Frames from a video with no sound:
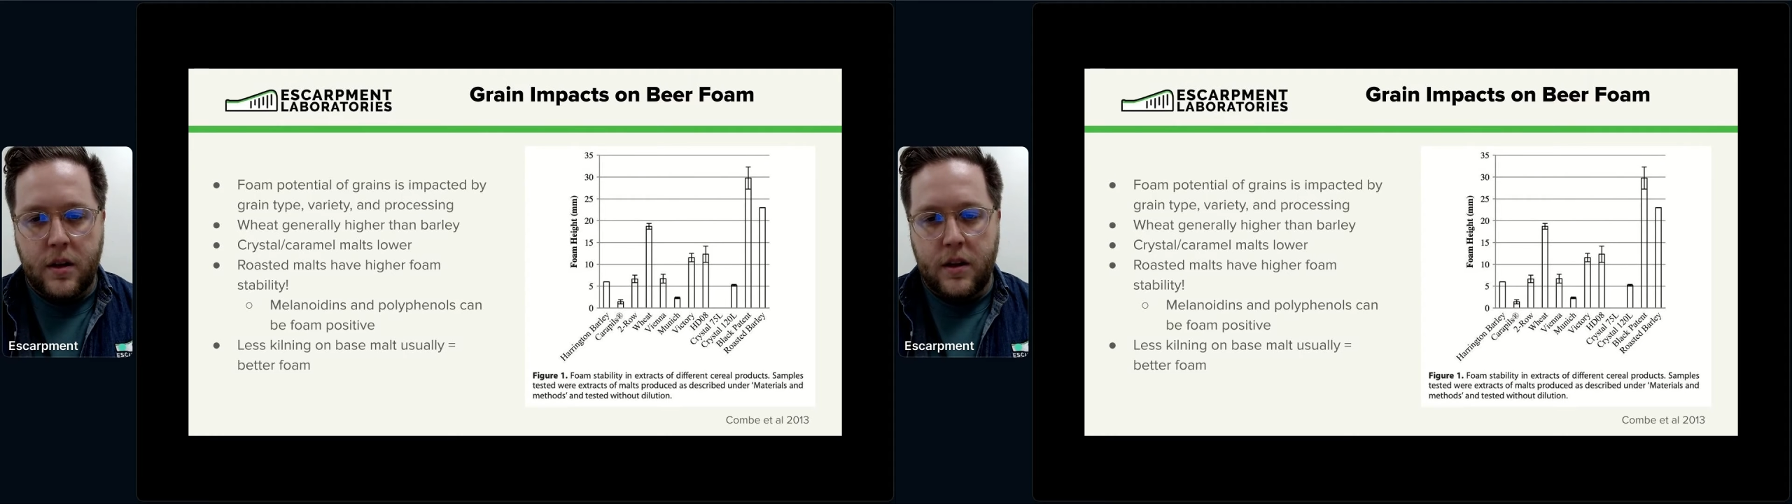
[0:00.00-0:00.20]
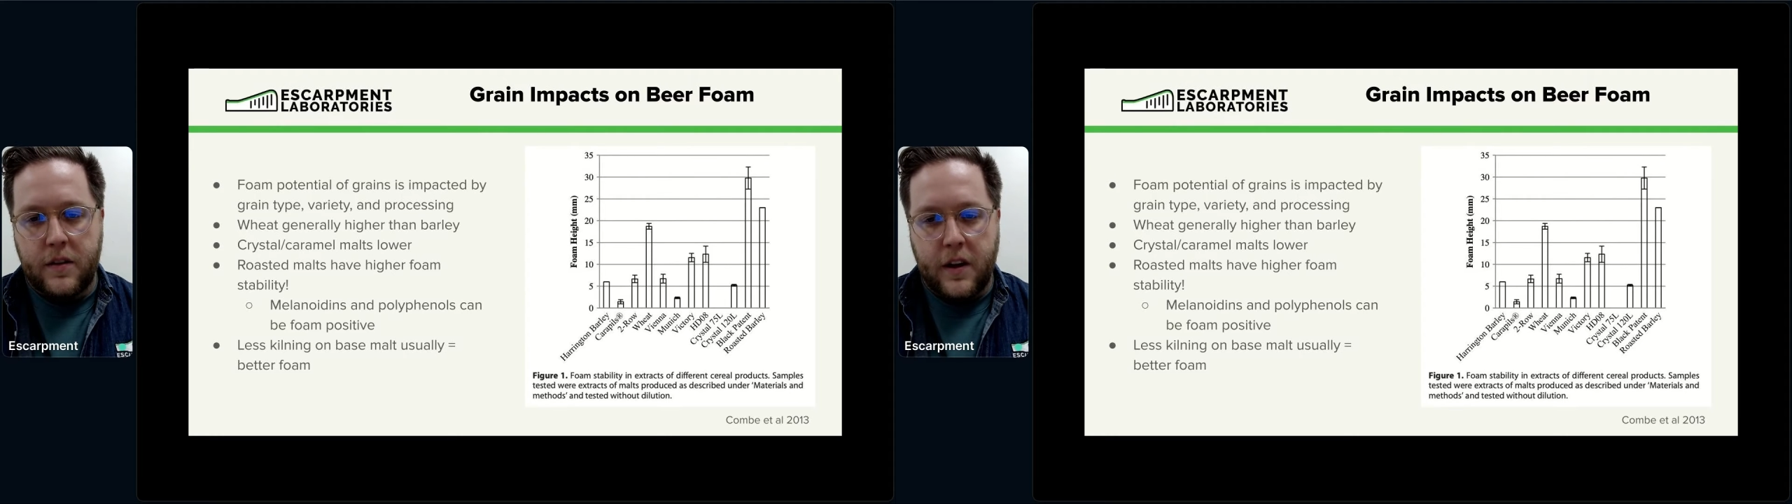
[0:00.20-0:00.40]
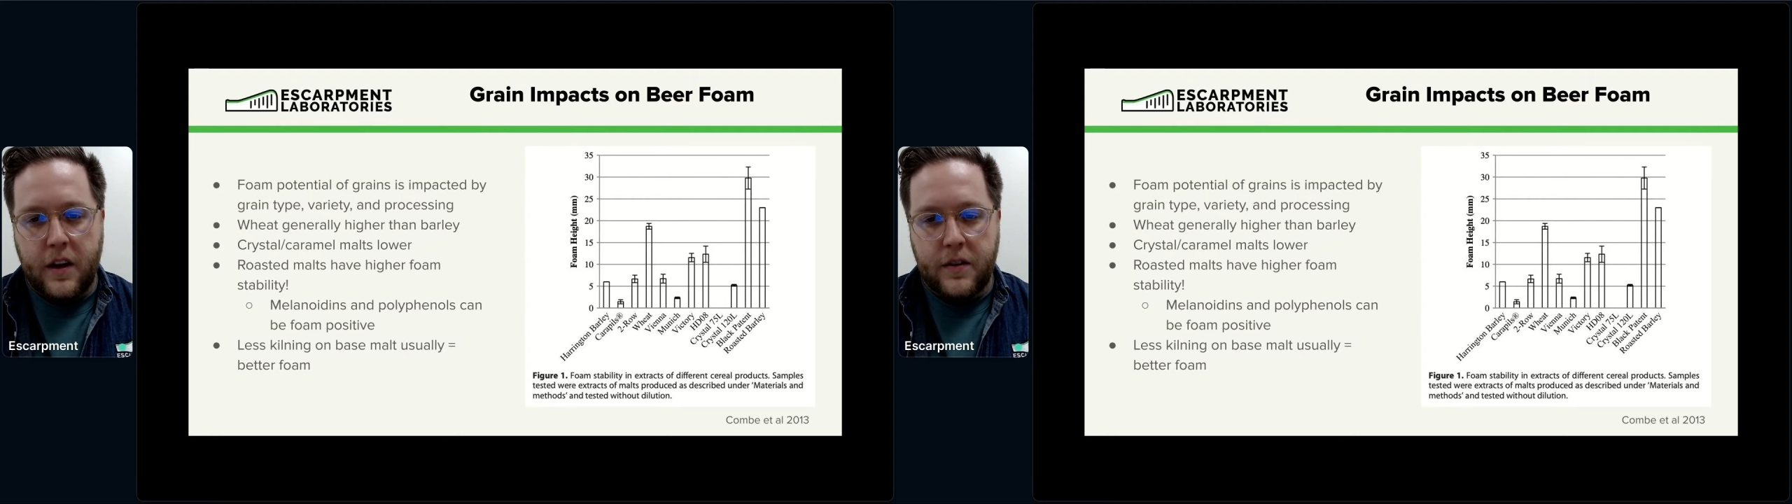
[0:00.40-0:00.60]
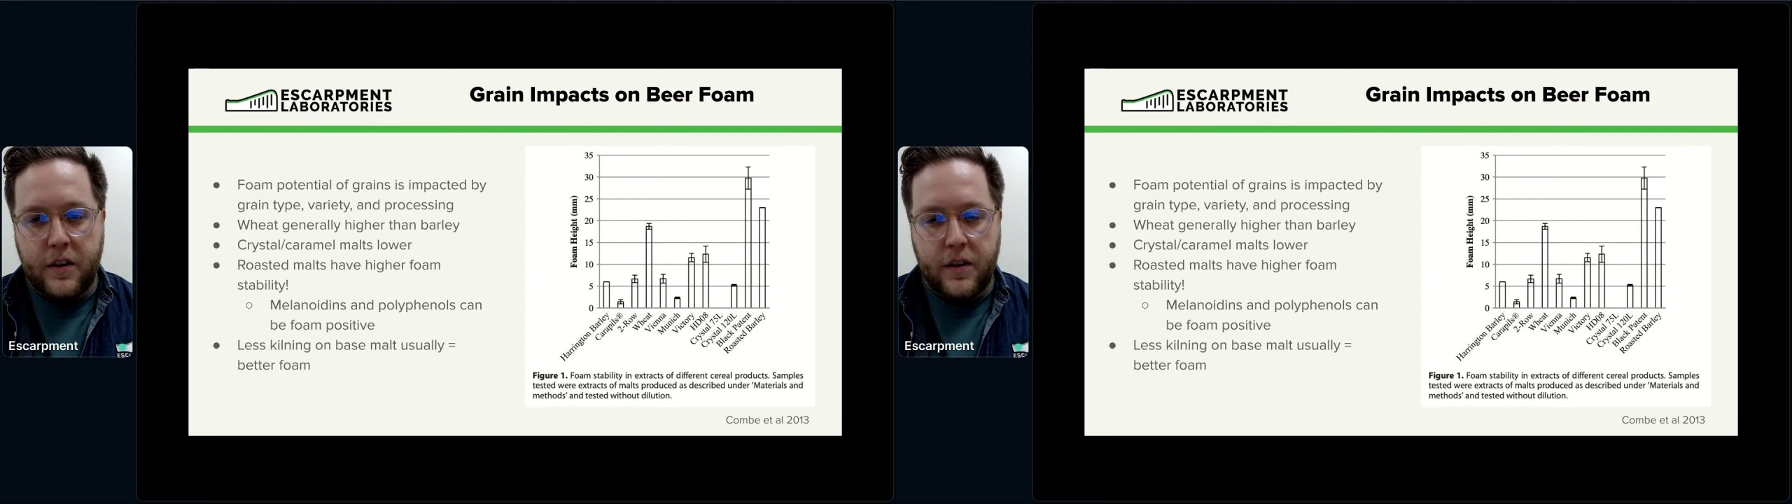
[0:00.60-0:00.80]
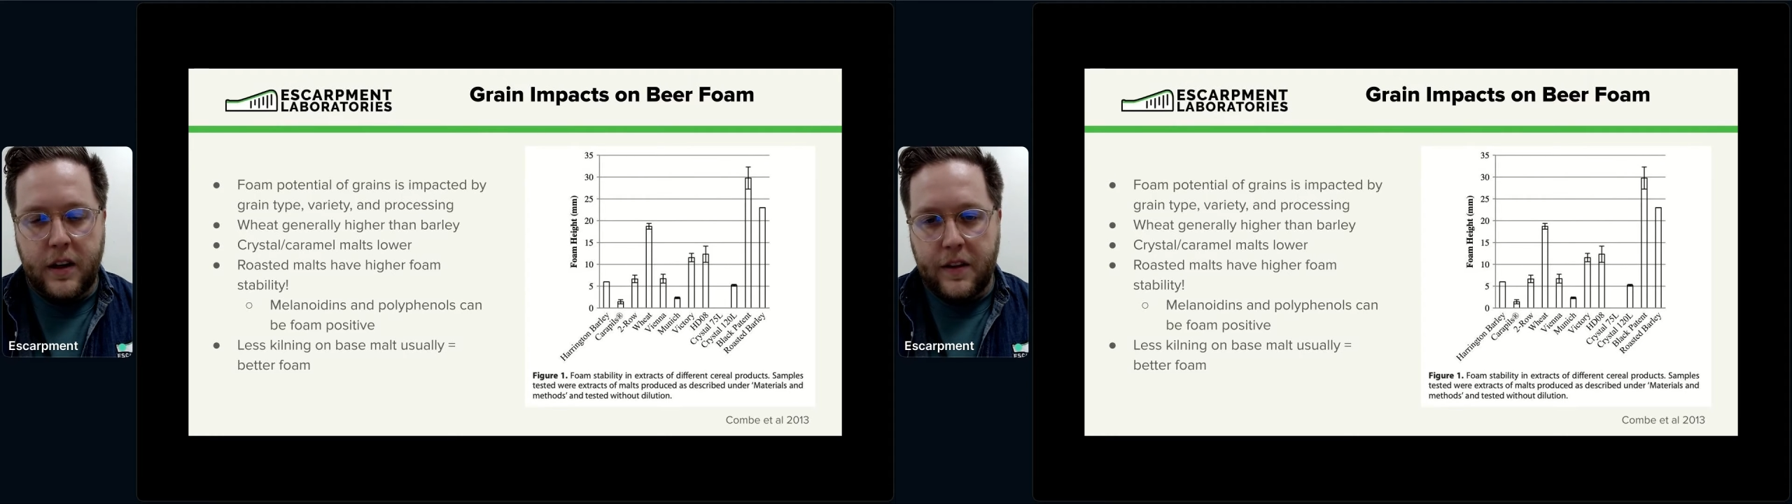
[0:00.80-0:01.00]
in this case,
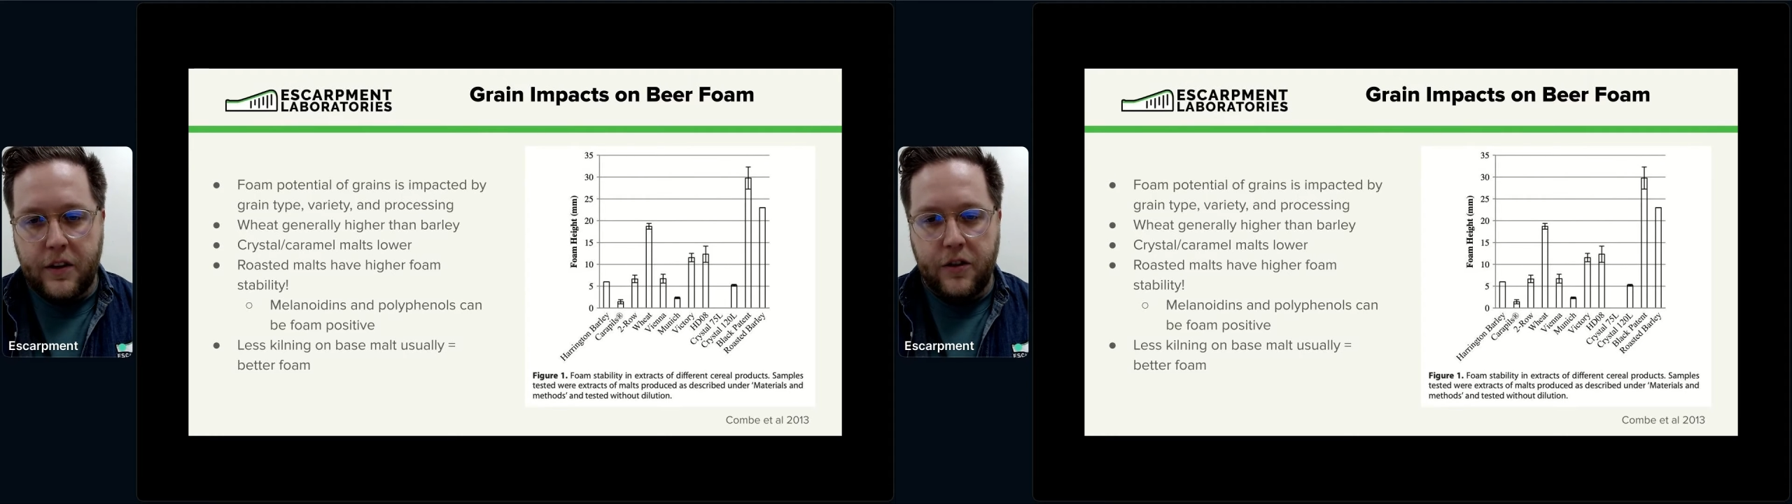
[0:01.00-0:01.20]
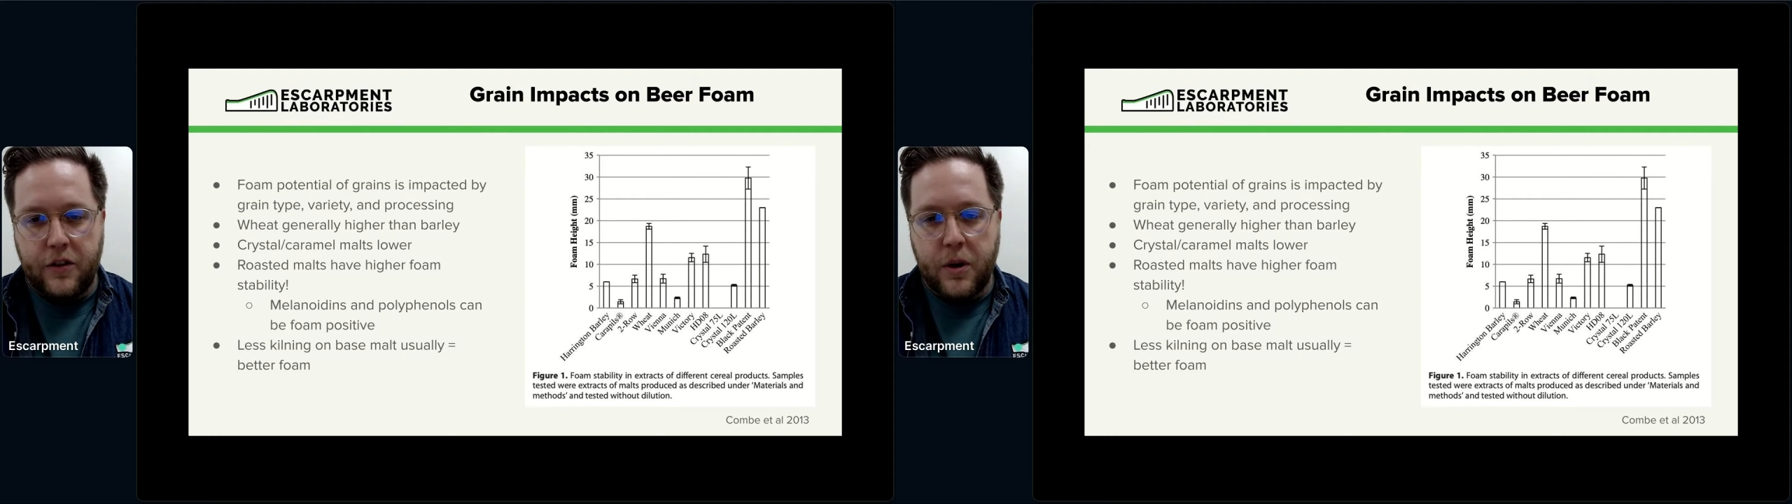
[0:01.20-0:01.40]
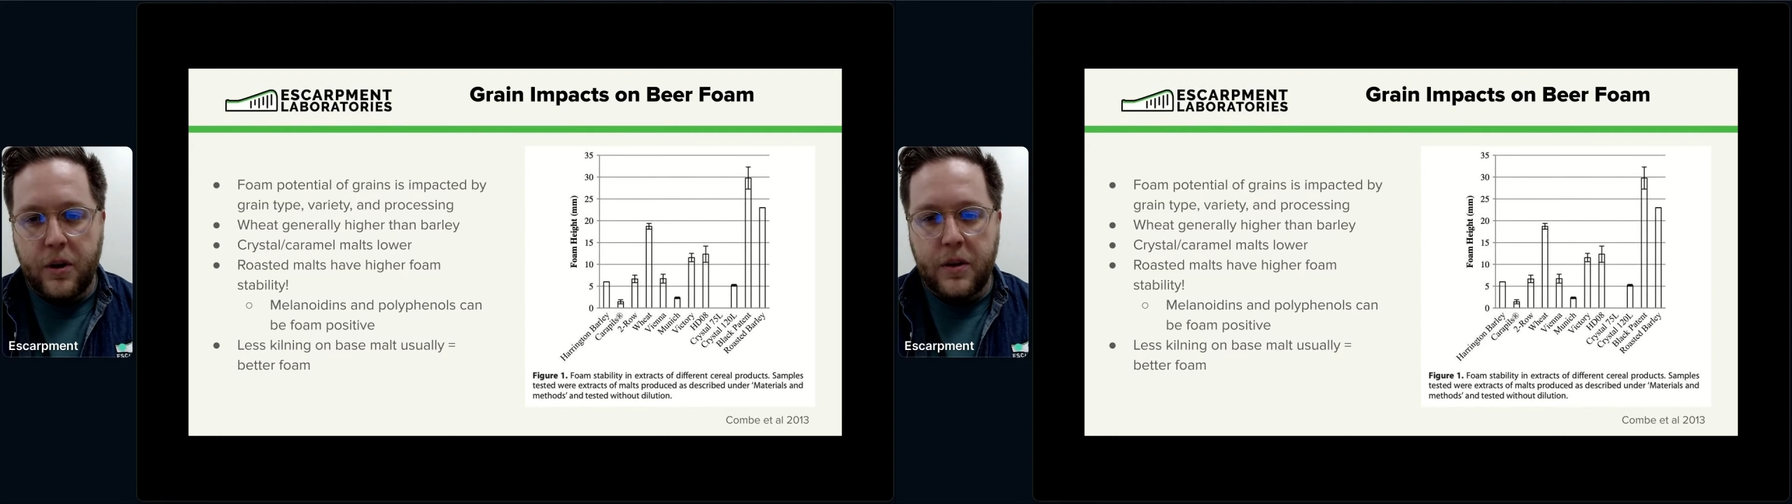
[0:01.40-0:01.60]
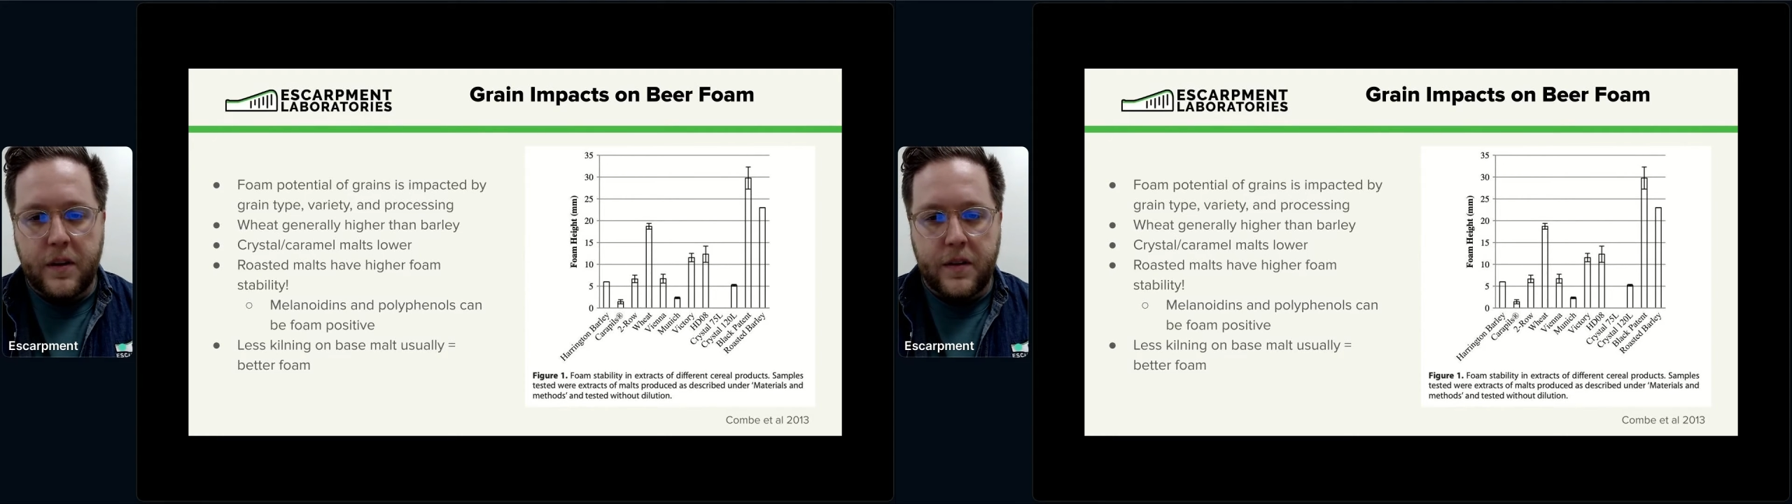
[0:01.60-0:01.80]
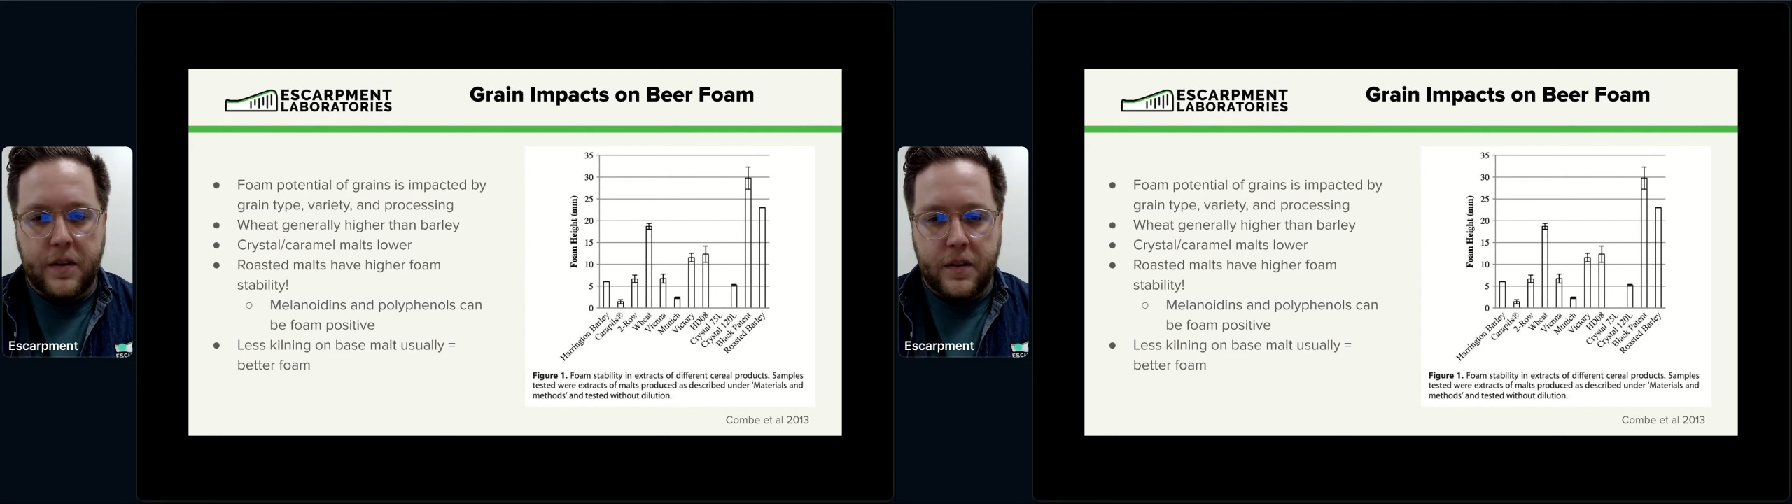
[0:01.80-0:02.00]
the two row
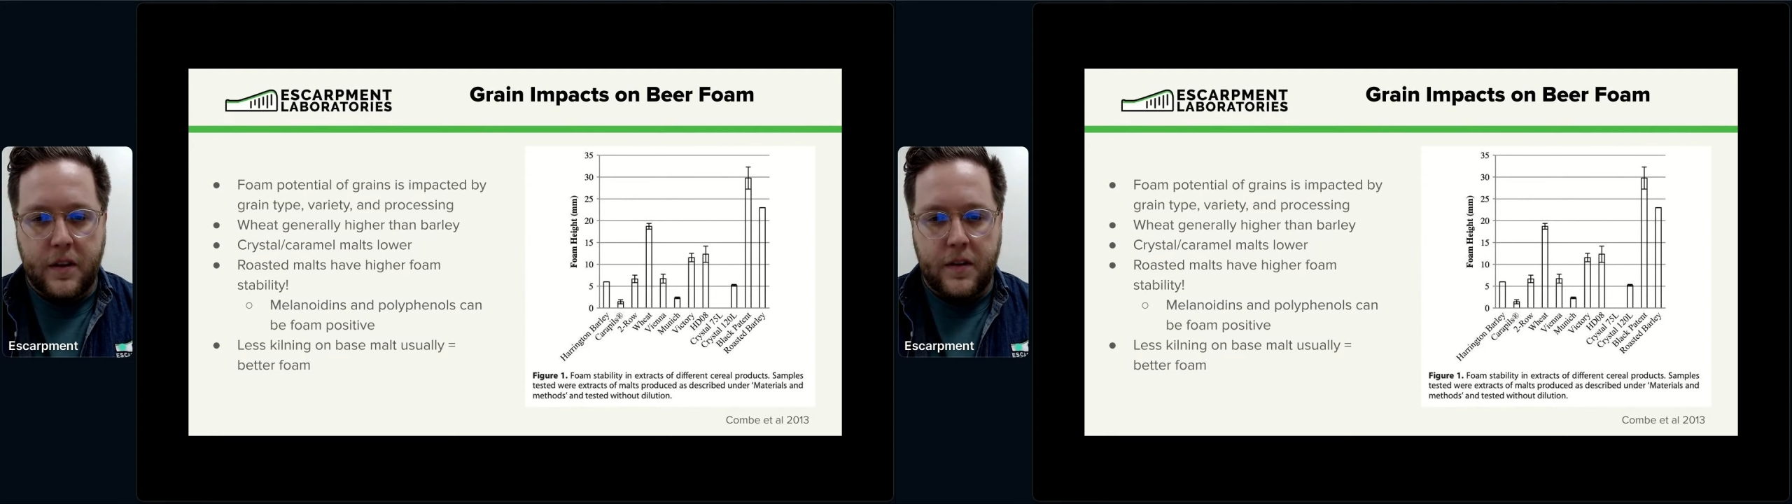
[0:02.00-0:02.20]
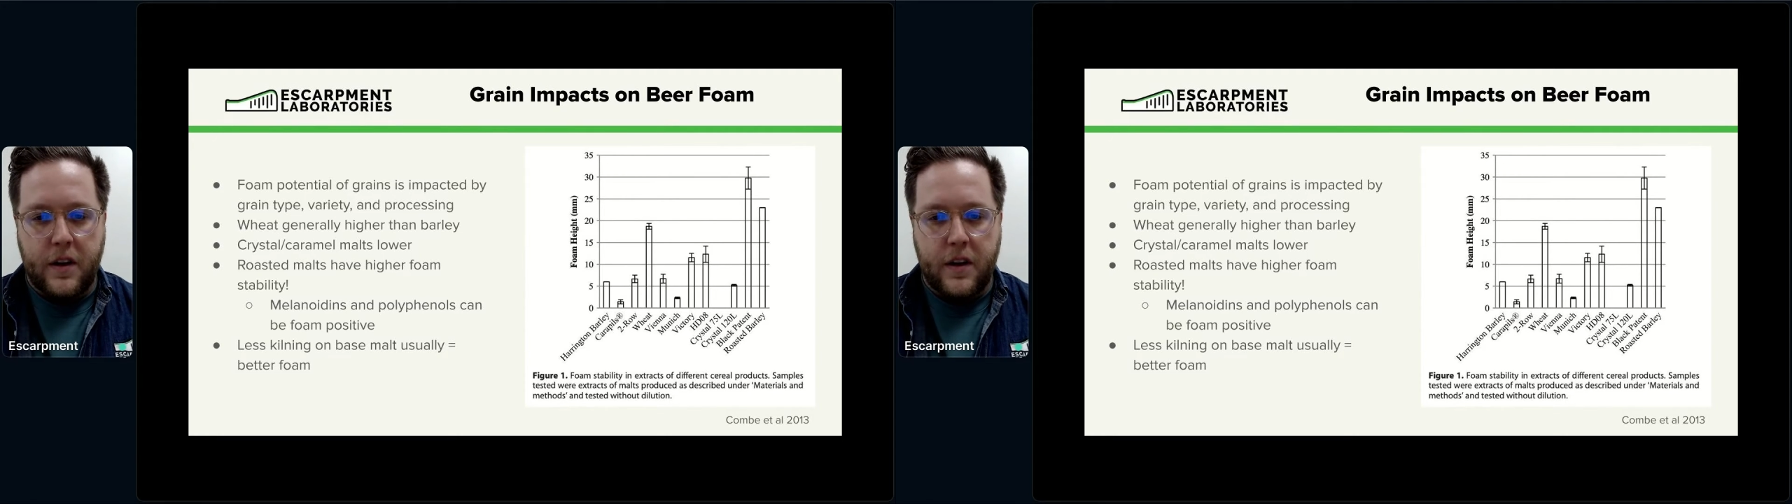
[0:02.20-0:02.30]
that's